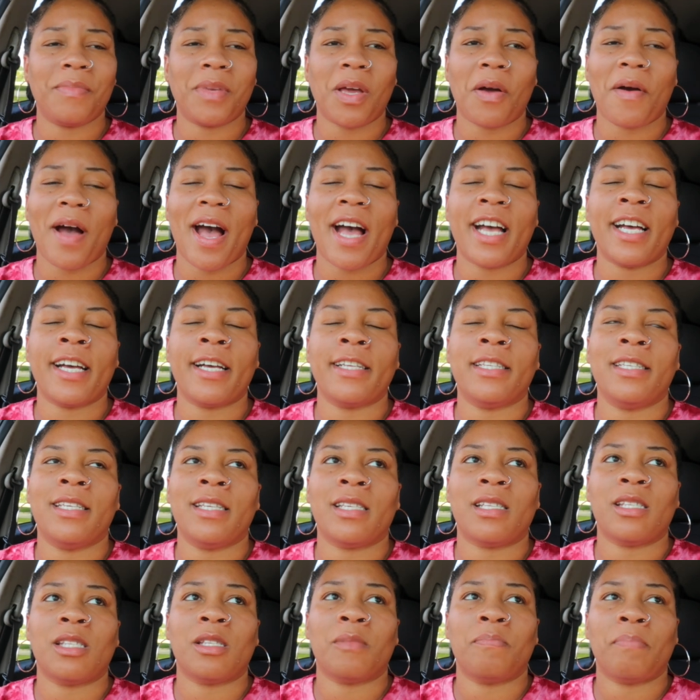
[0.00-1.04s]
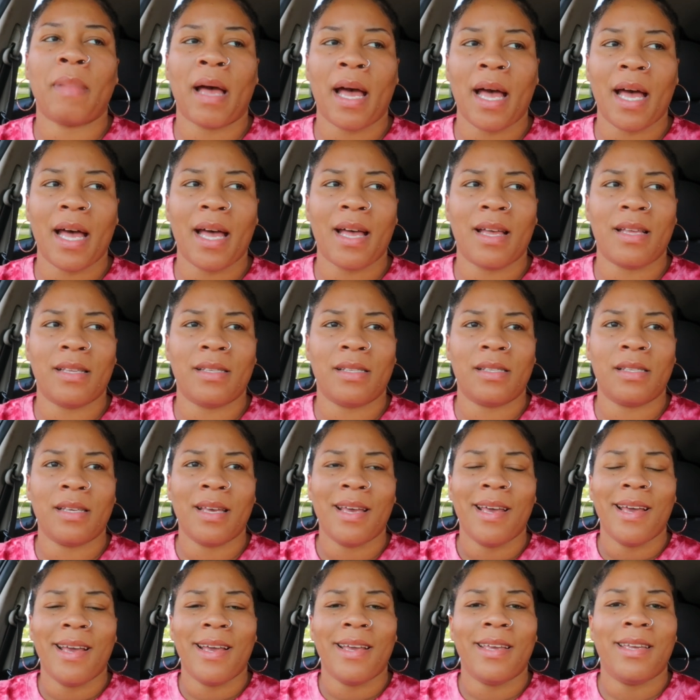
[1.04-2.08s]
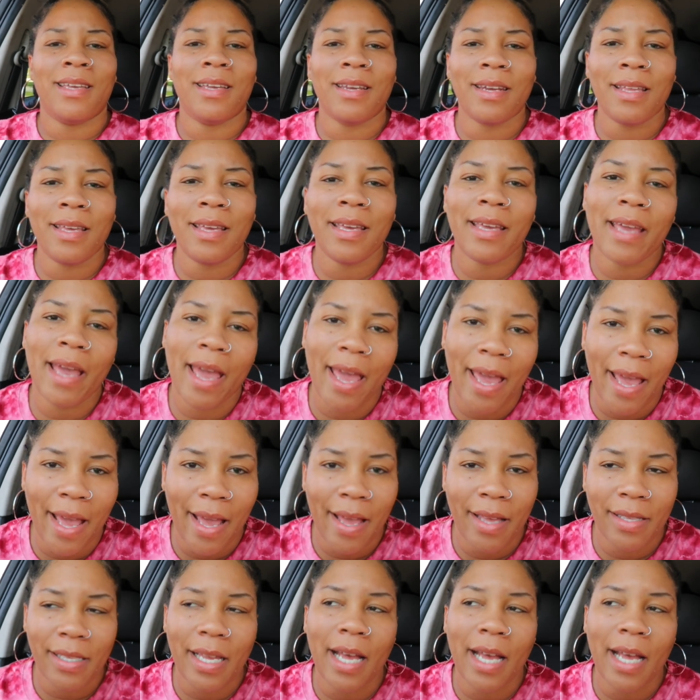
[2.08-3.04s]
Y'all, I despise getting gas.